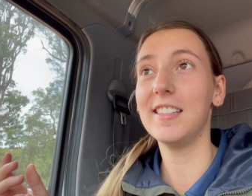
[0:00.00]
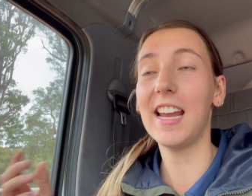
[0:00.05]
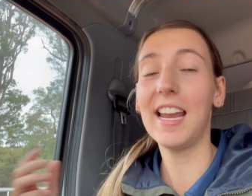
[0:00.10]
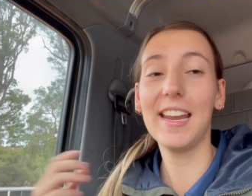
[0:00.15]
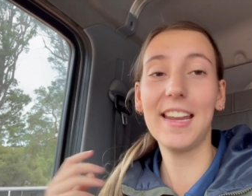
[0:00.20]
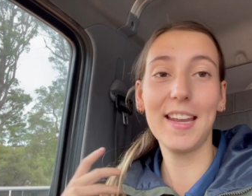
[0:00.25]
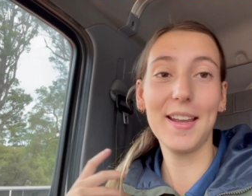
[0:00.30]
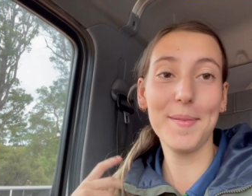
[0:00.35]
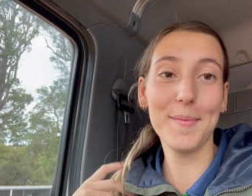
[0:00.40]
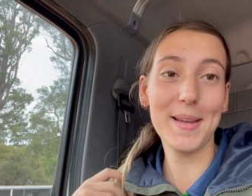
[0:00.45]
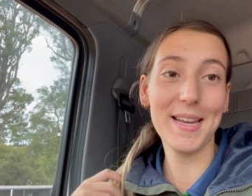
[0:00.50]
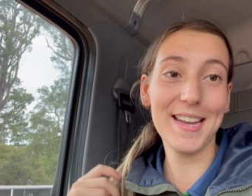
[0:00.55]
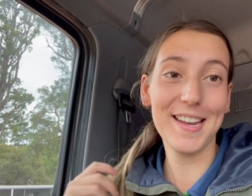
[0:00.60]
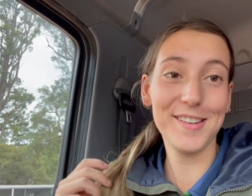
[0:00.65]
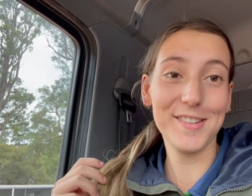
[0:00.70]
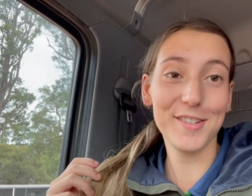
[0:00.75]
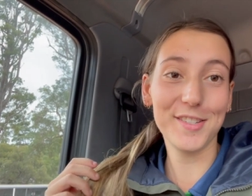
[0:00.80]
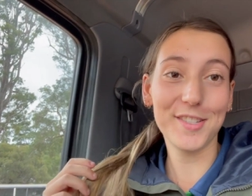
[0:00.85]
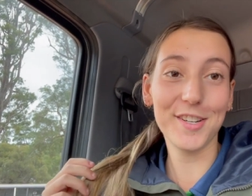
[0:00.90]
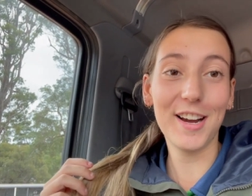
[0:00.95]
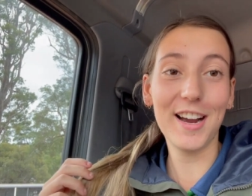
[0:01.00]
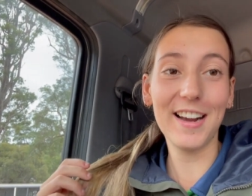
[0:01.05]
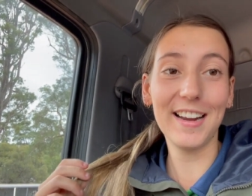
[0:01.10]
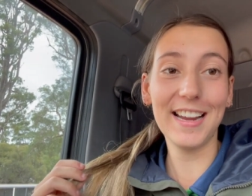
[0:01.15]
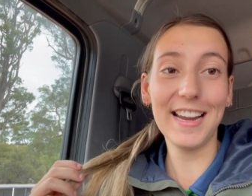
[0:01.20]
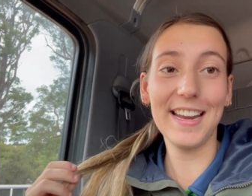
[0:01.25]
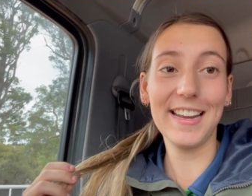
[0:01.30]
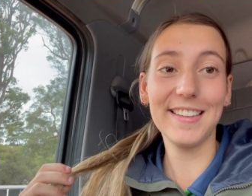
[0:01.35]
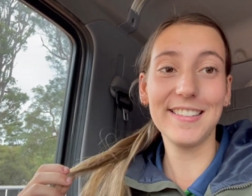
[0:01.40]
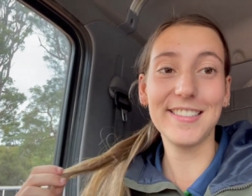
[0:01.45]
taking me in your truck.
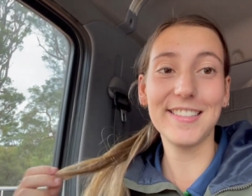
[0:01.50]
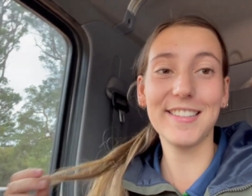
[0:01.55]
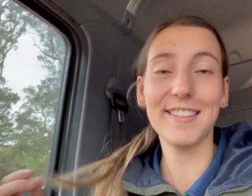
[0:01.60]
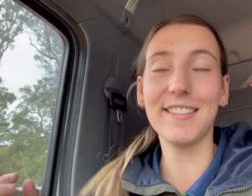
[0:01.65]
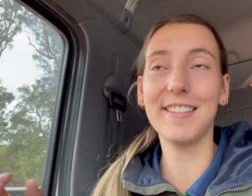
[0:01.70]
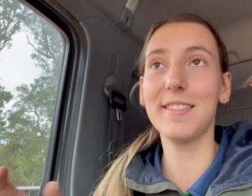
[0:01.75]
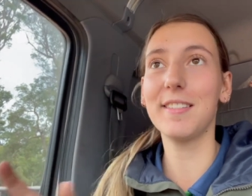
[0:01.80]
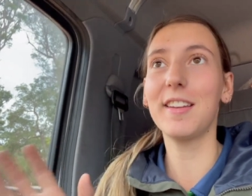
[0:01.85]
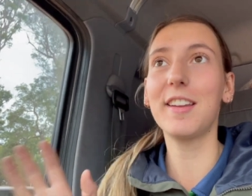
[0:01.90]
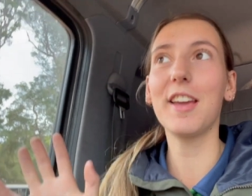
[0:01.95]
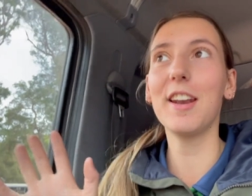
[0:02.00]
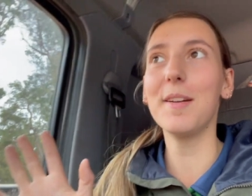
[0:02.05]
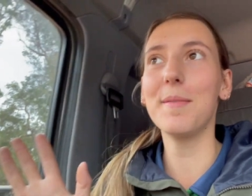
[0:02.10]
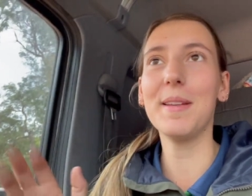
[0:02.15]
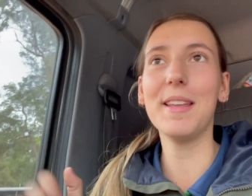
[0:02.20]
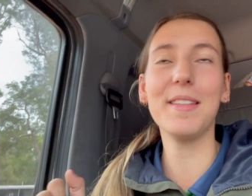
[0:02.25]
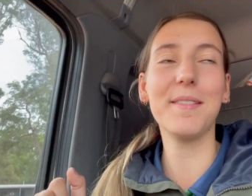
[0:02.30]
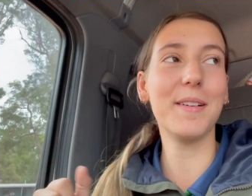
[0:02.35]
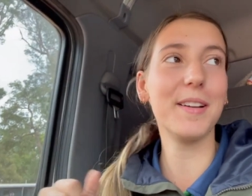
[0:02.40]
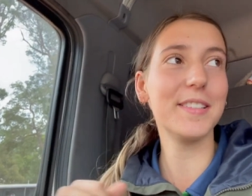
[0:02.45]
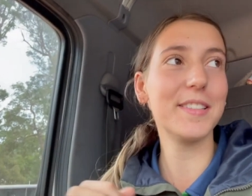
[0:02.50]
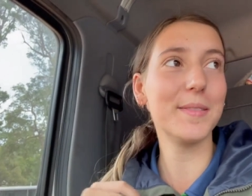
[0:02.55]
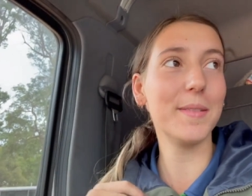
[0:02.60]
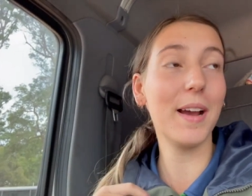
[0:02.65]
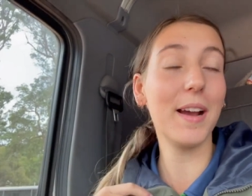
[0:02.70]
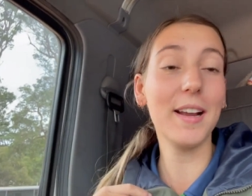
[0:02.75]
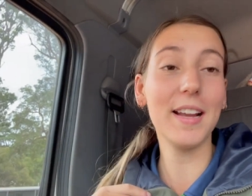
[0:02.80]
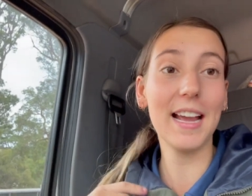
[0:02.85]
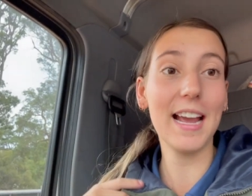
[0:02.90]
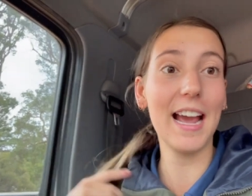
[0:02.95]
It's gonna be the most.
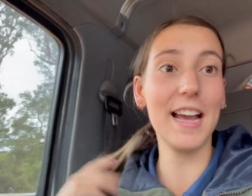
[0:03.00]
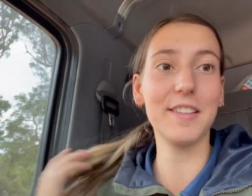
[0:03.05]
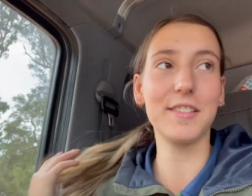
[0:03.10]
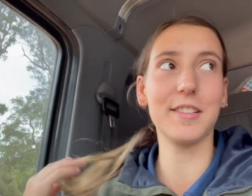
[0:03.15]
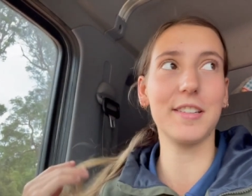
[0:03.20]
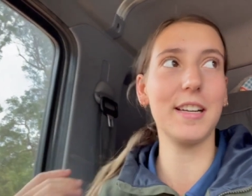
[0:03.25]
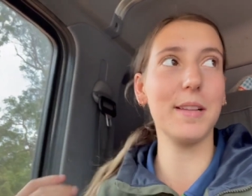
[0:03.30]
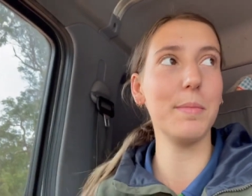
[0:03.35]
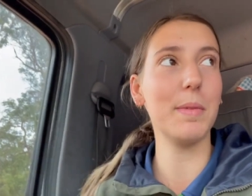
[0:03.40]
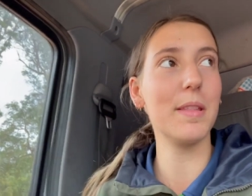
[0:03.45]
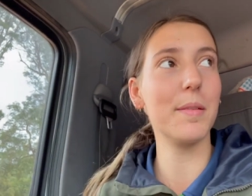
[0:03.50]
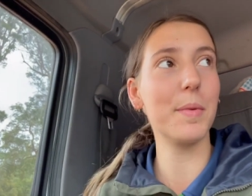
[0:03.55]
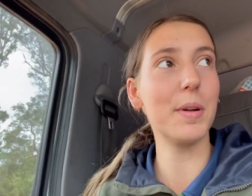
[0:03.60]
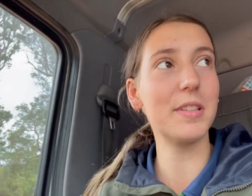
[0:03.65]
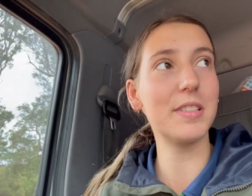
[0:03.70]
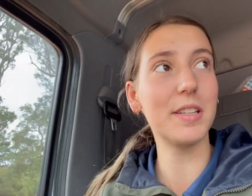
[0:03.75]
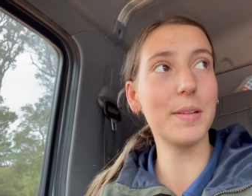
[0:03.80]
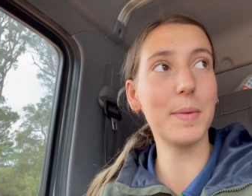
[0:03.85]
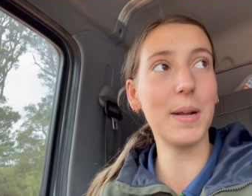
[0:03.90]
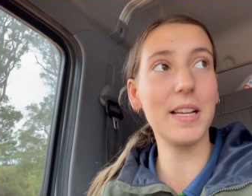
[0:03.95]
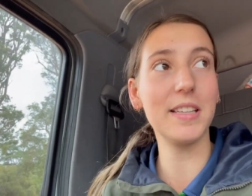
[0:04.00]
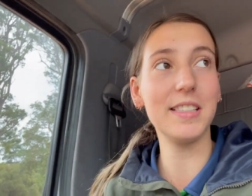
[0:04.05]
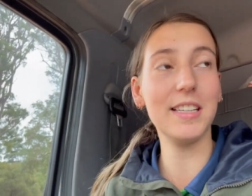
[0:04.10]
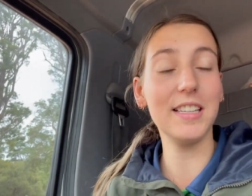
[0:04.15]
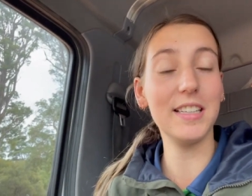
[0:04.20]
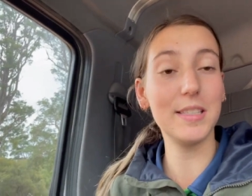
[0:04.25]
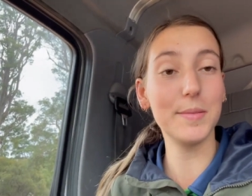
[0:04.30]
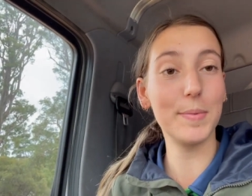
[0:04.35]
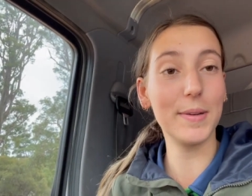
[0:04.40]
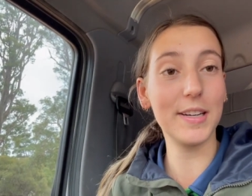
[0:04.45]
It has already been the most
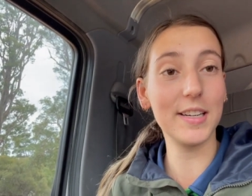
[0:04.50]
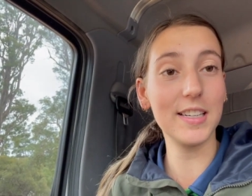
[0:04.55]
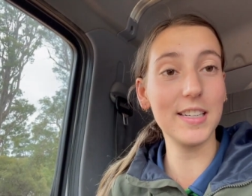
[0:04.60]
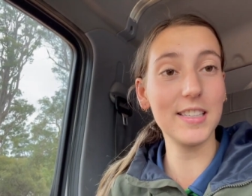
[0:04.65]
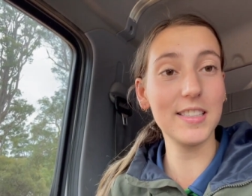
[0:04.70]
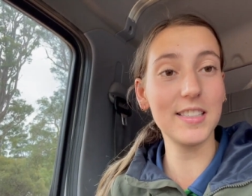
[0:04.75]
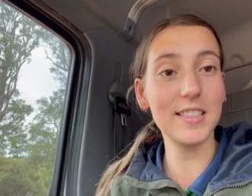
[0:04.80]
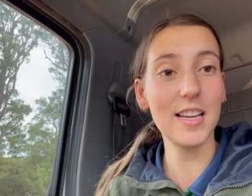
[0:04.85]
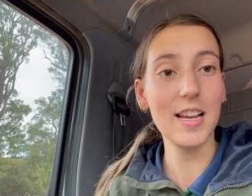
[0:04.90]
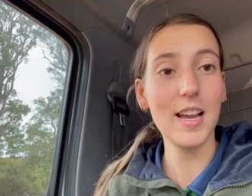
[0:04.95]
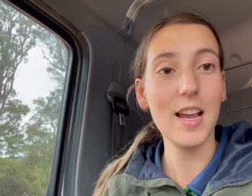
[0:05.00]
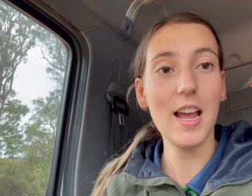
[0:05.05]
amazing experience.